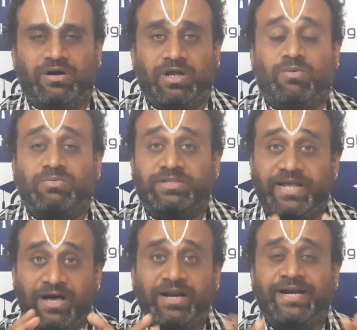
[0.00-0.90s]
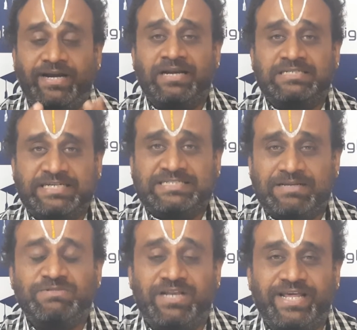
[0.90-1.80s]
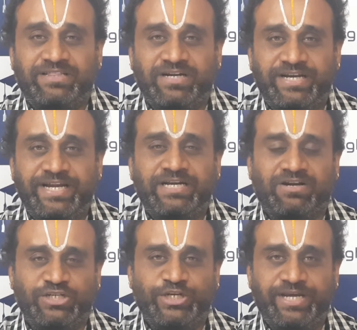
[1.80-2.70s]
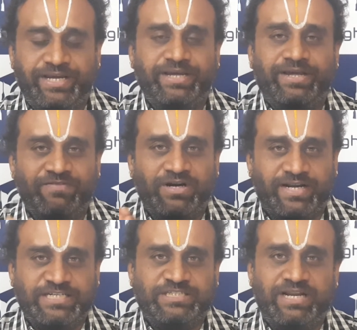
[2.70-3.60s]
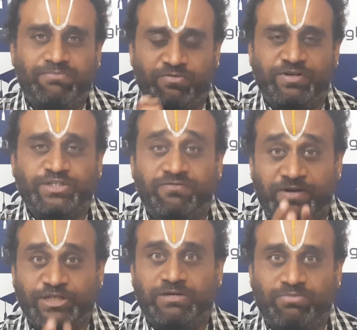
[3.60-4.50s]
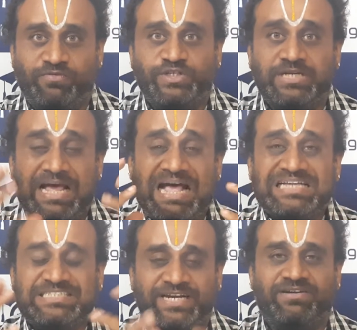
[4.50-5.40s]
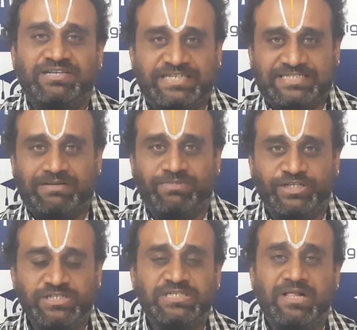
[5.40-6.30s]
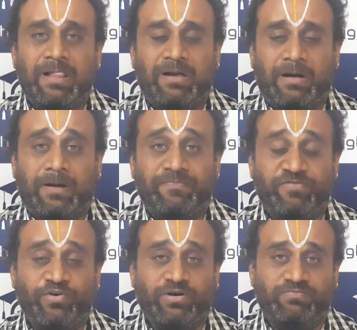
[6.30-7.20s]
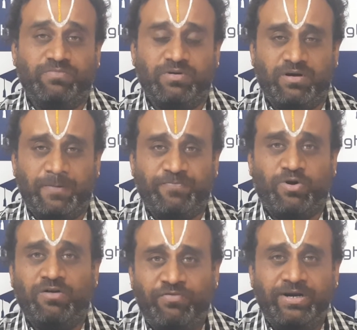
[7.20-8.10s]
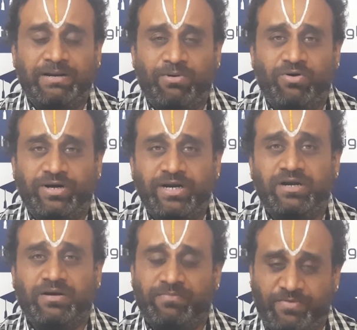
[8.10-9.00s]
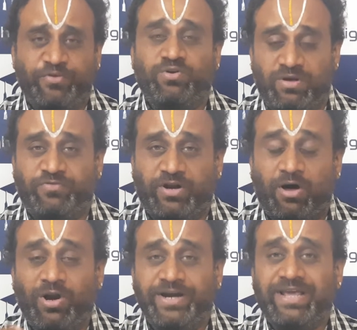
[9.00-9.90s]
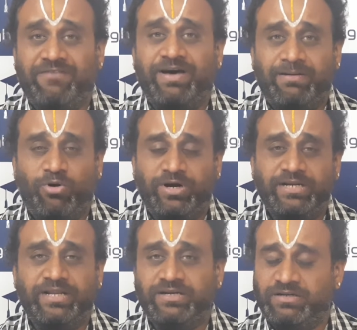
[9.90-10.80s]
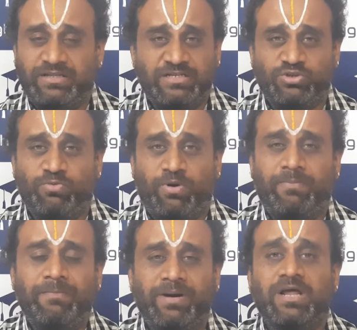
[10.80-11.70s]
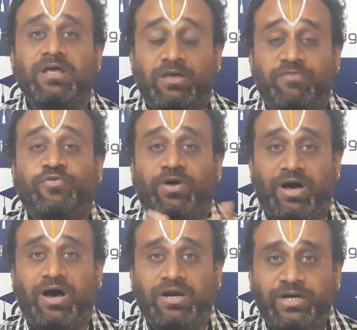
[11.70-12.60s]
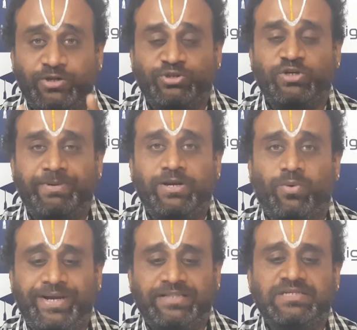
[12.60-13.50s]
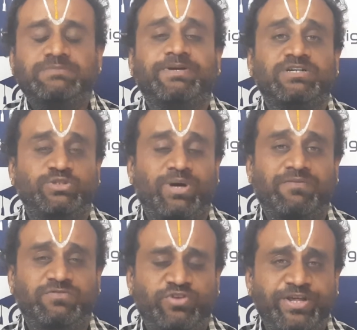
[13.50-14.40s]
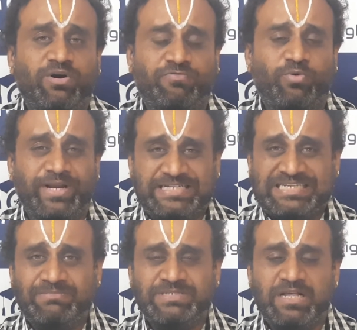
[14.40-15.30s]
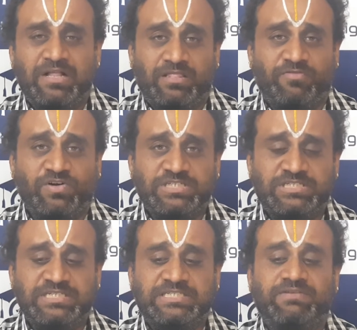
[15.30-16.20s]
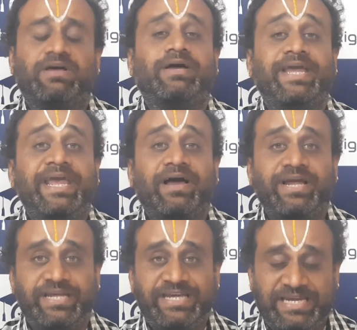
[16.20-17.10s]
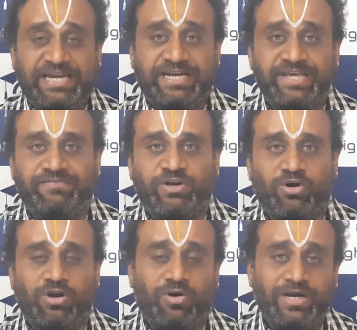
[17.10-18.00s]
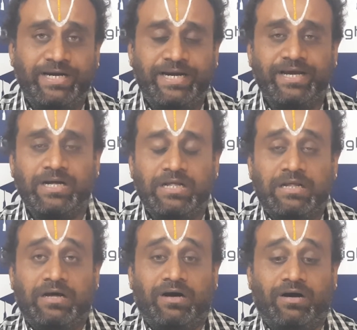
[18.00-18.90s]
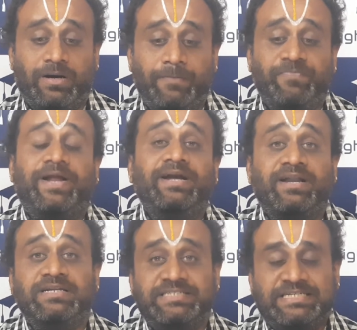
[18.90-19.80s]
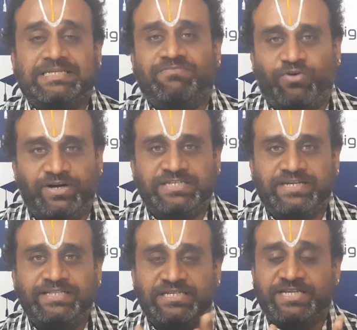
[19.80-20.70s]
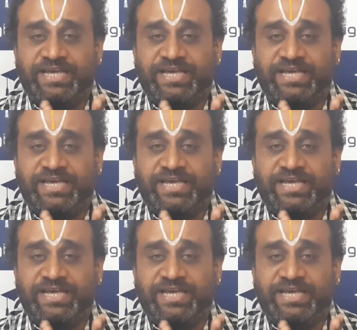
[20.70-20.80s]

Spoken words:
Now, there are entrance exams like the NEET or JEE. Even textile profession, fashion profession has entrance examinations. If you are confident about it, if you're already aware about it, then there is no problem. But if you aren't, you should be knowing this because you have 3 or 4 exams. The first is AIEED, we call All India entrance exam for design. It's